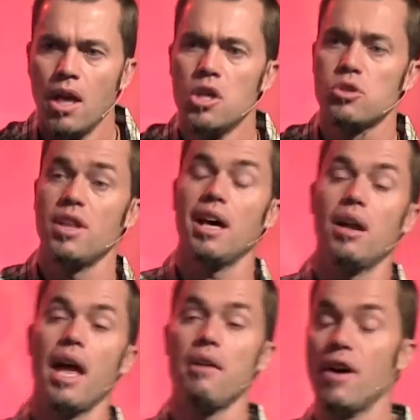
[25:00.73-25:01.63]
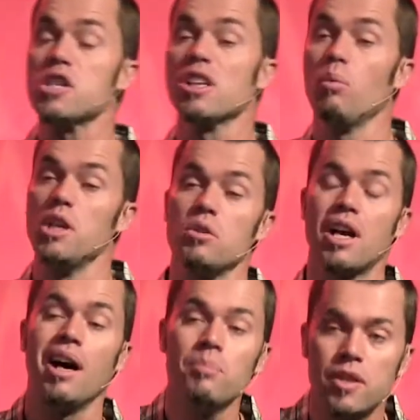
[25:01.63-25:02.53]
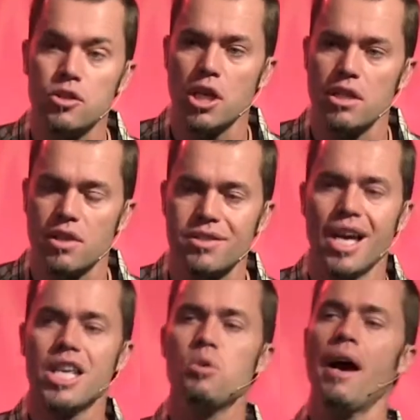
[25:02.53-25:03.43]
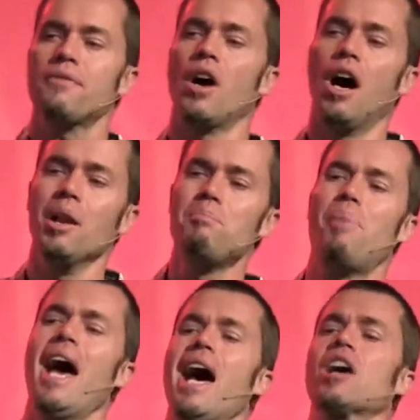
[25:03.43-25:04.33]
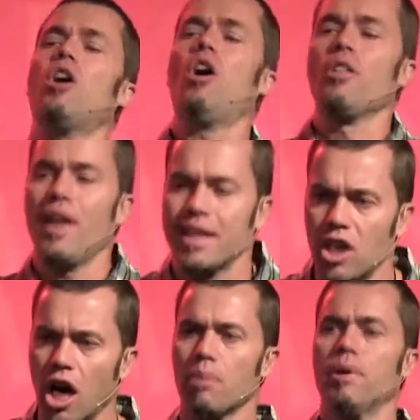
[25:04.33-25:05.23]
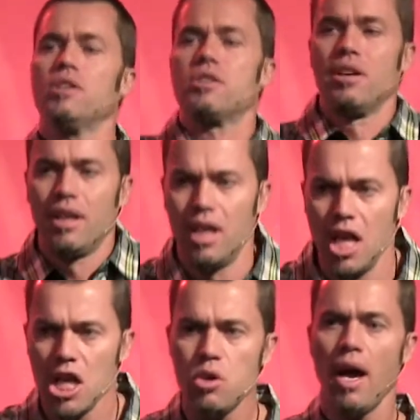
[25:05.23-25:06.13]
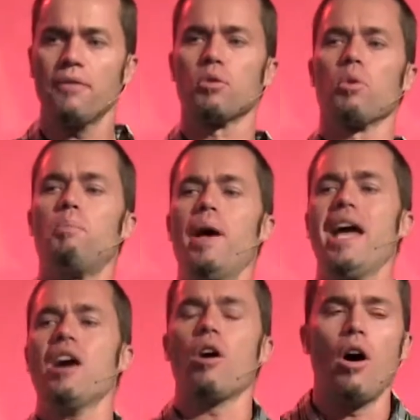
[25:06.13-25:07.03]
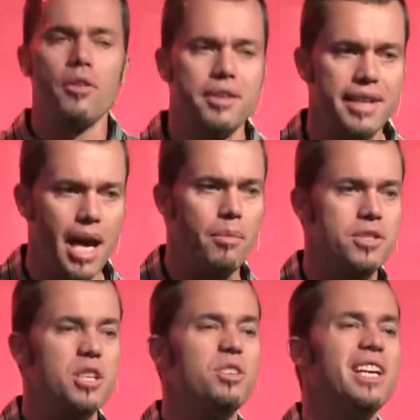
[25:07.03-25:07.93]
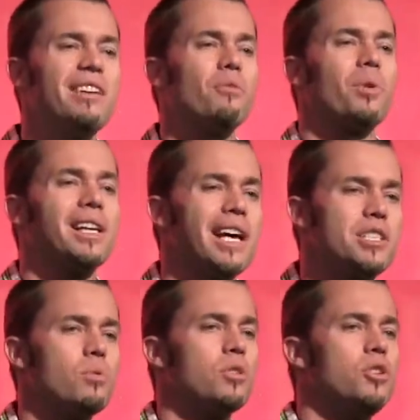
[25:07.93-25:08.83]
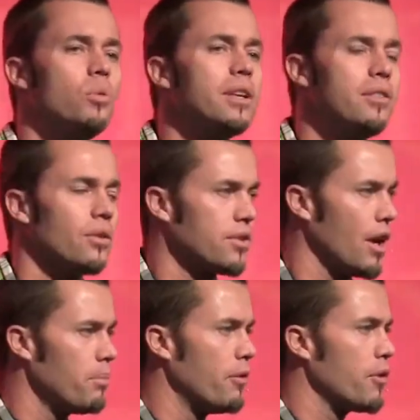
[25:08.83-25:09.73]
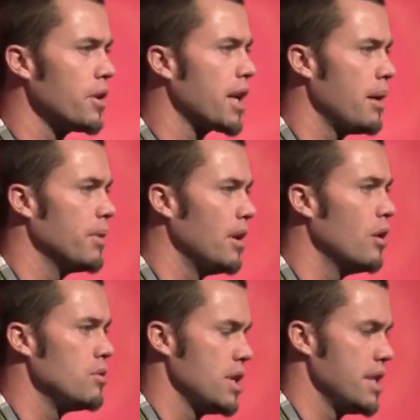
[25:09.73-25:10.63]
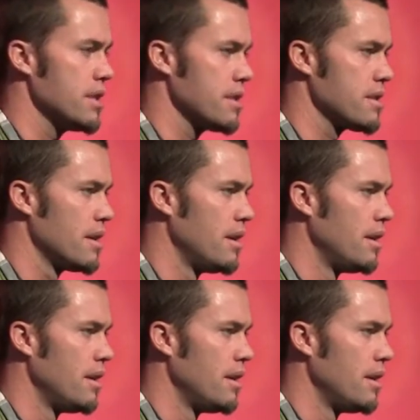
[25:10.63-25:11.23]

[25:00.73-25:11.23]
so that eventually, when you come to Jesus, you have to unpack all that garbage. You have to repair all the damage that you didn't even realize you were doing to yourself before you came to know Jesus.